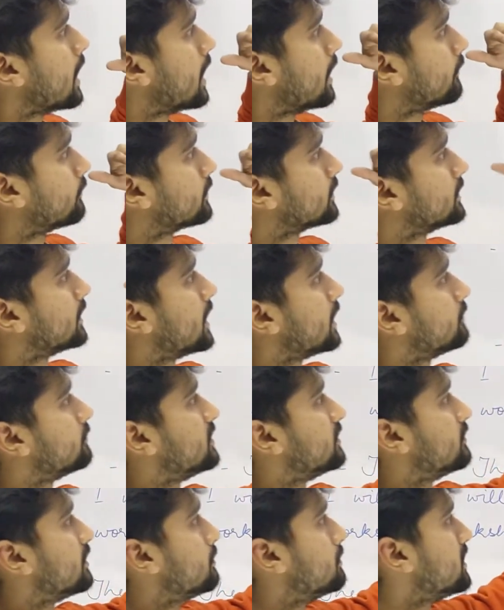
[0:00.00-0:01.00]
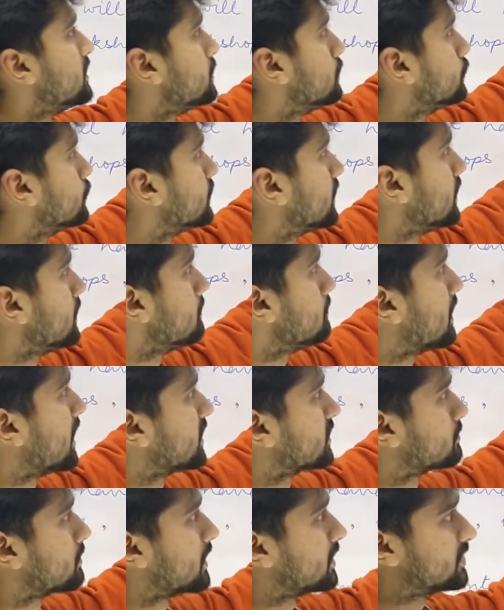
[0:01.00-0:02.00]
after that we will be using
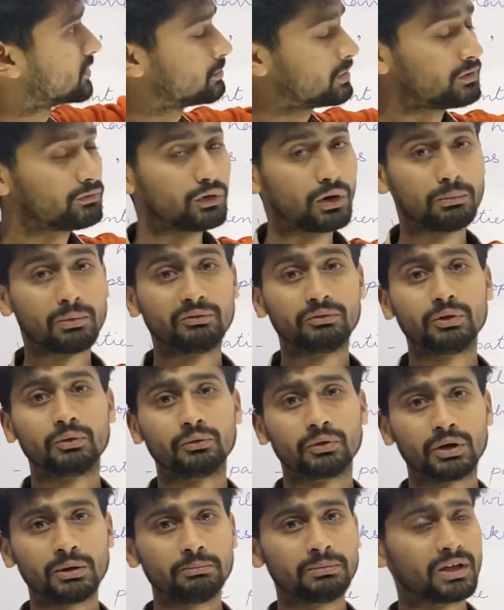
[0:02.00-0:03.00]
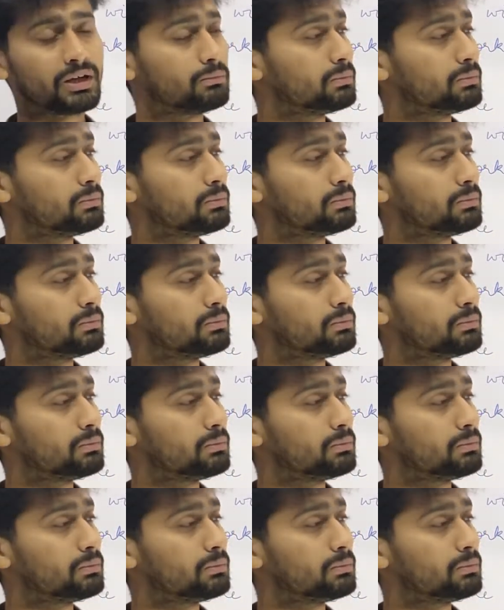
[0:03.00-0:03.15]
past participle form of the verb.